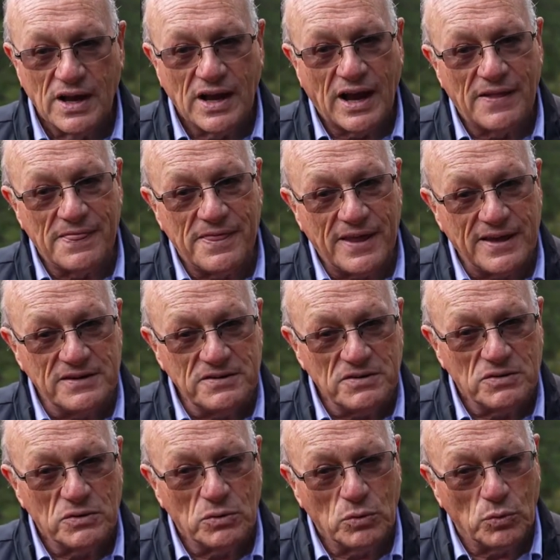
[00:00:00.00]
And then
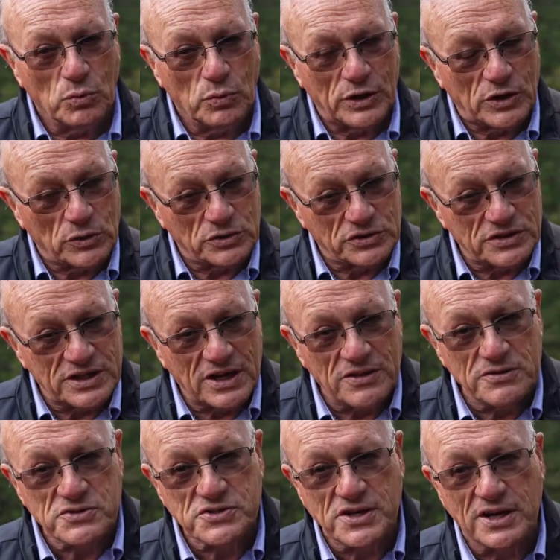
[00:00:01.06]
we go to the
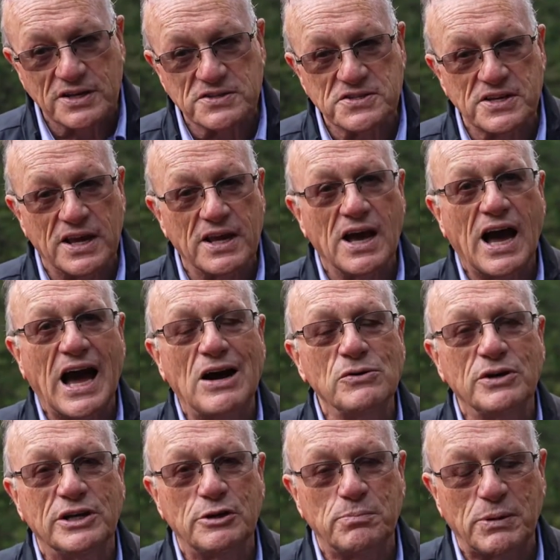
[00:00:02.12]
other side and say, how
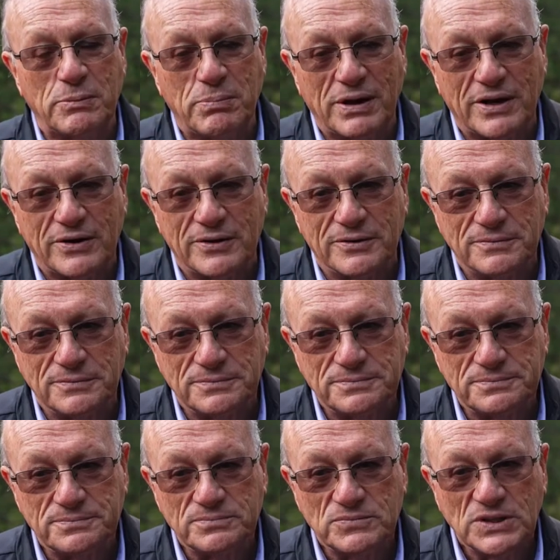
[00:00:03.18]
could it be better?
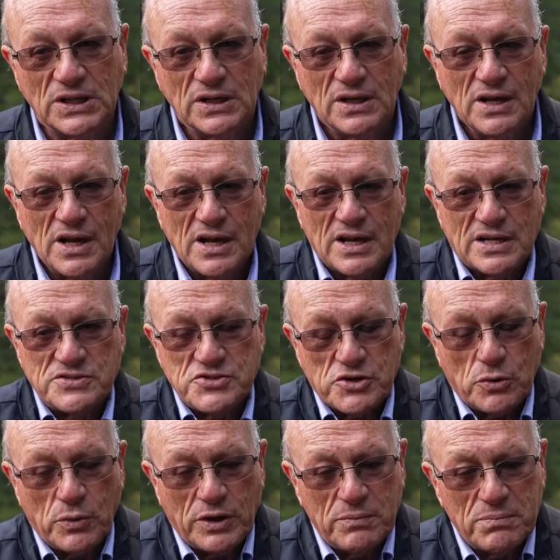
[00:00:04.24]
And so
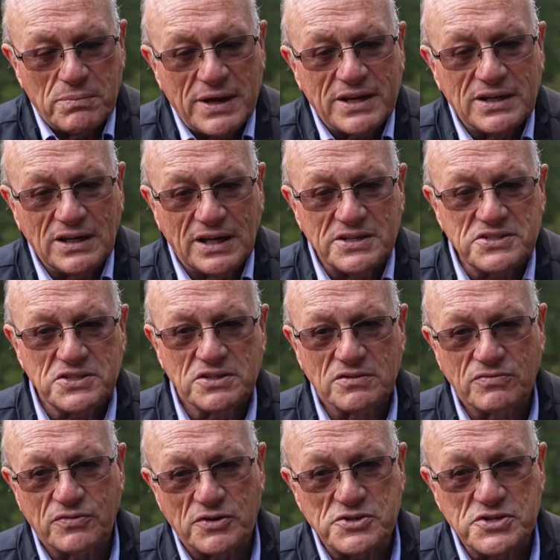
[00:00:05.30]
we make a list.
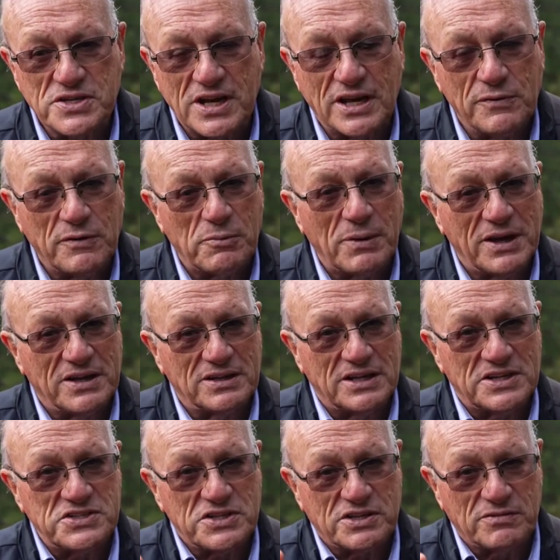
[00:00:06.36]
First day, we make a
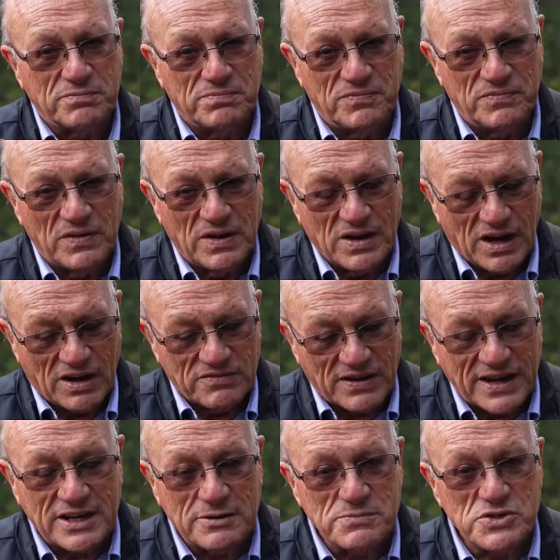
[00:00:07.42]
list of
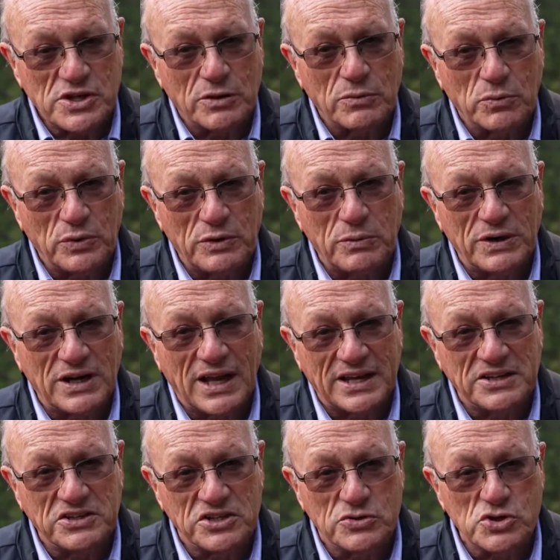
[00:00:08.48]
items that we would
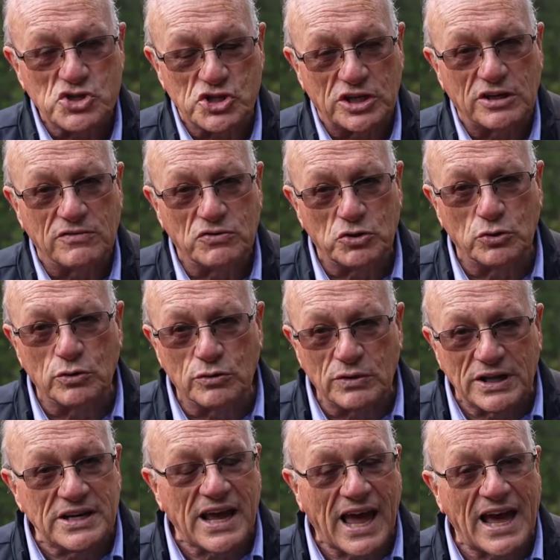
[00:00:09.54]
like to achieve to
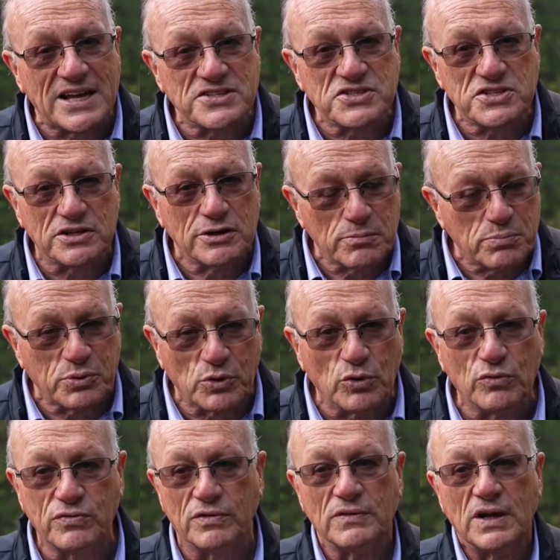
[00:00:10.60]
enhance and
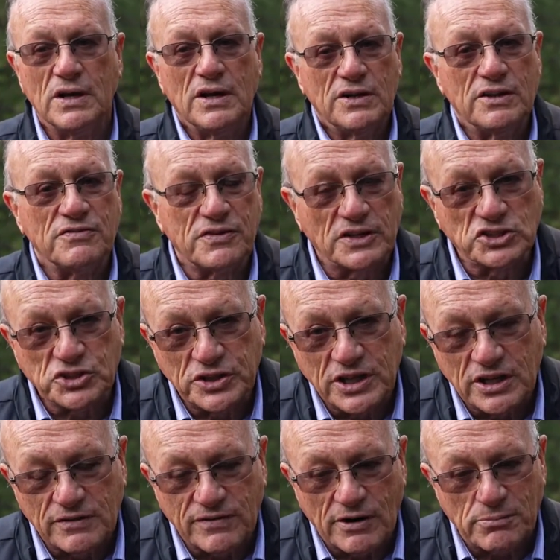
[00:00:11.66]
improve the
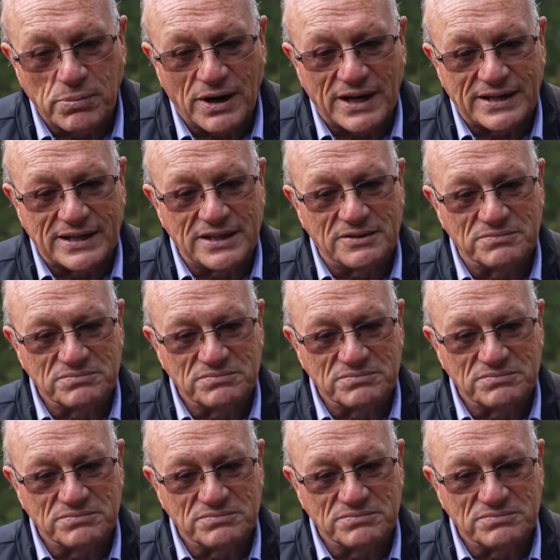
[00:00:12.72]
functioning of our body.